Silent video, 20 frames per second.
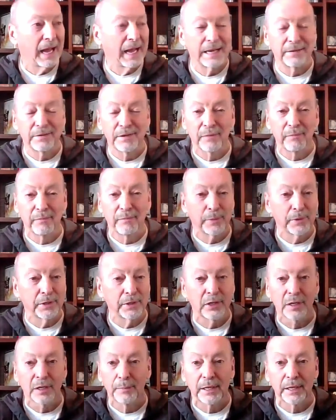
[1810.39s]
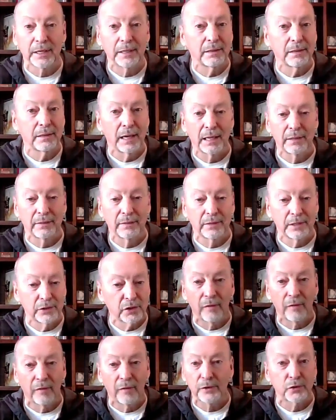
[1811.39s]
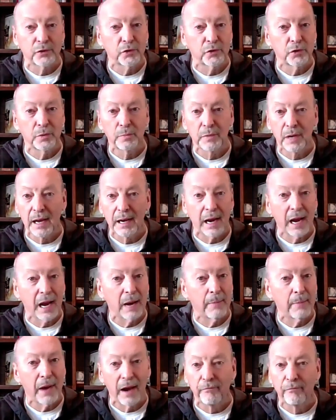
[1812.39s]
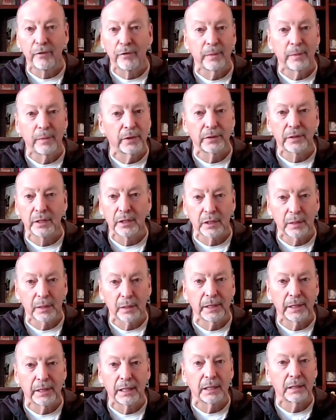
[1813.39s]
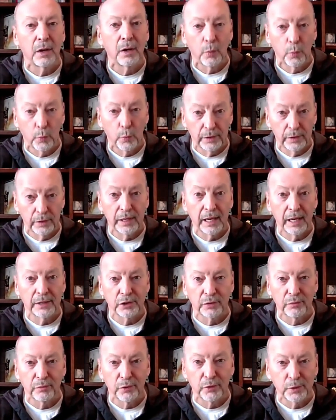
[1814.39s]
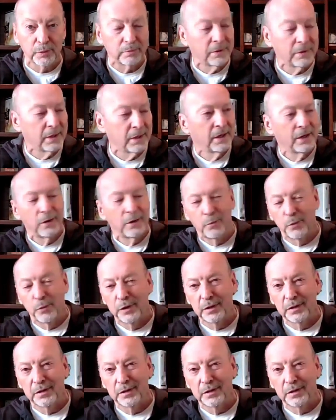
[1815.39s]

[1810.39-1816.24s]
And everybody come in, and this conference room, 9 a.m. every Monday, coming in. We're the engine room.